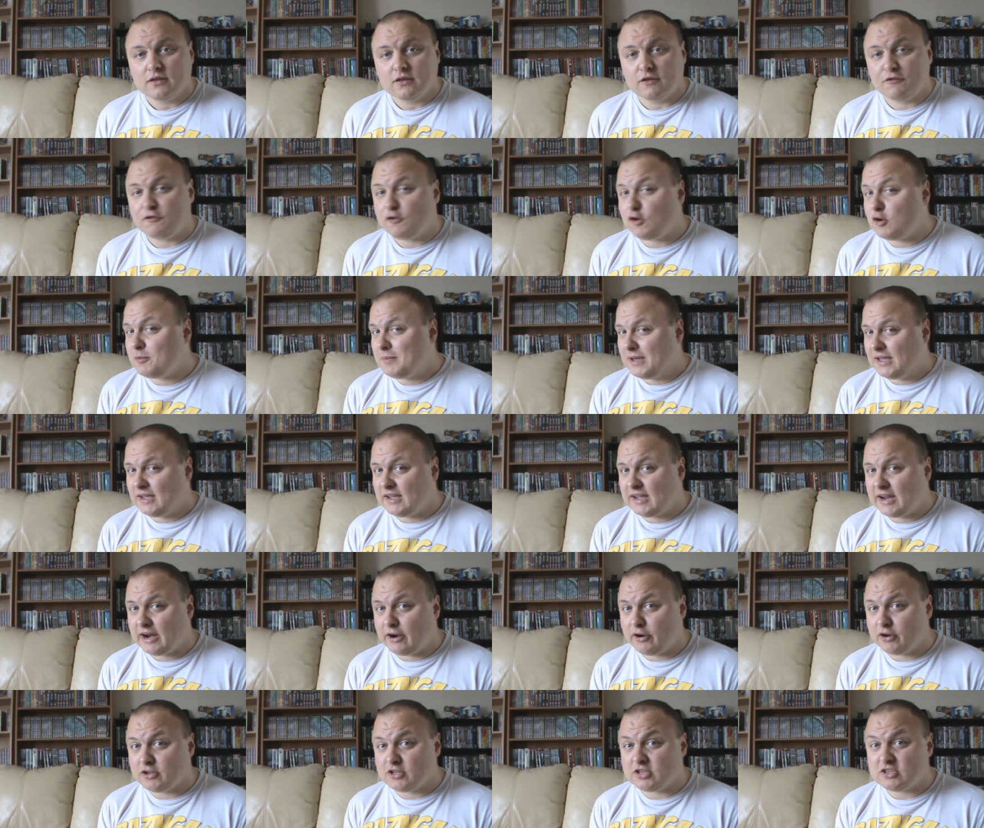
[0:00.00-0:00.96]
The four main
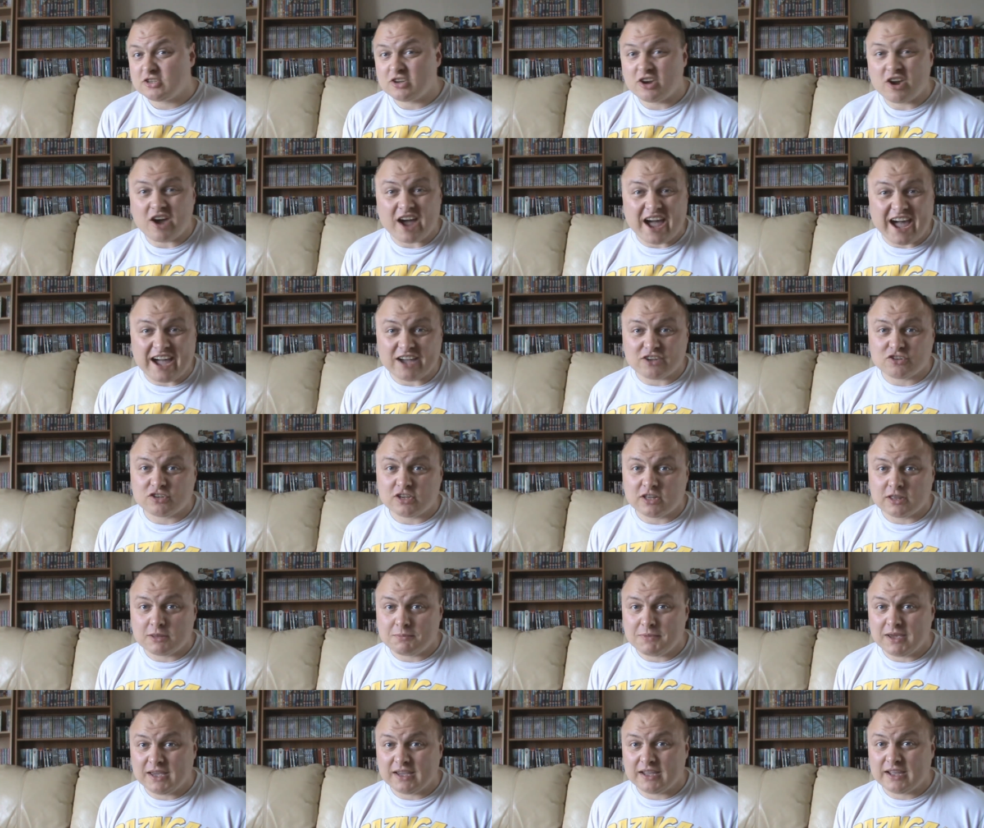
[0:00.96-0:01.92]
characters are not
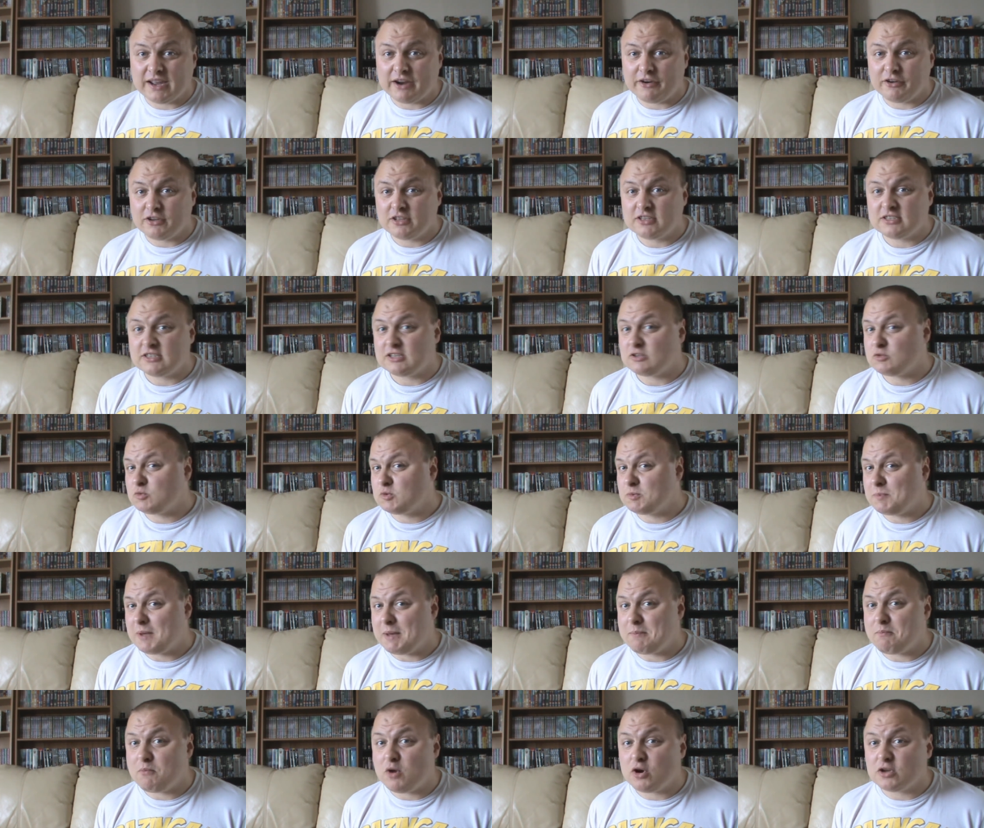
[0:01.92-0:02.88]
actually the main characters as we
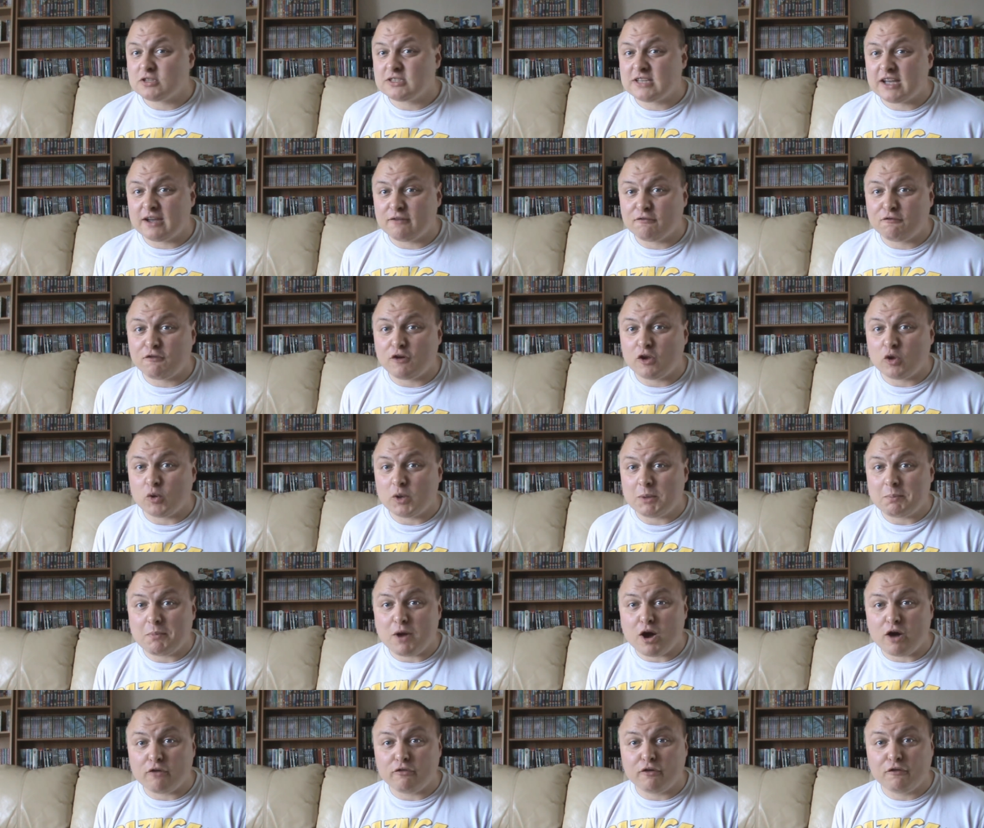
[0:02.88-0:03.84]
spend more time
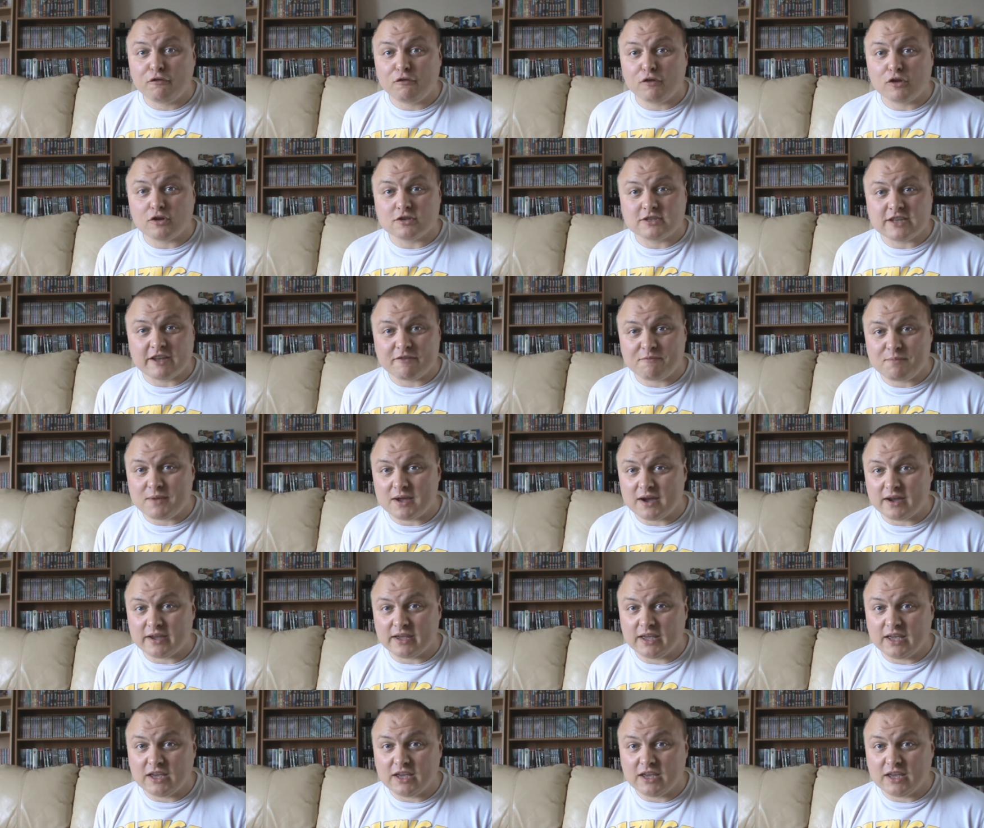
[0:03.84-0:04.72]
following Mark Ruffalo's FBI